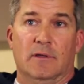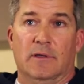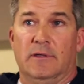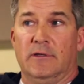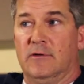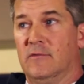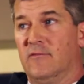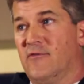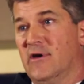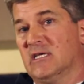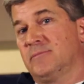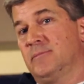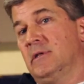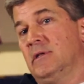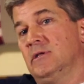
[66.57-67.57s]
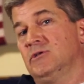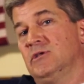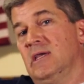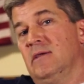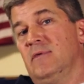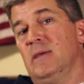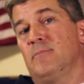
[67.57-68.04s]
in your freshman and
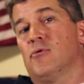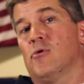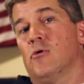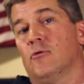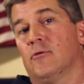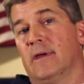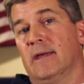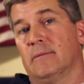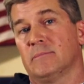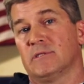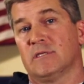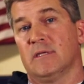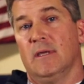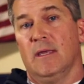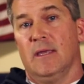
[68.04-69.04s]
JV programs,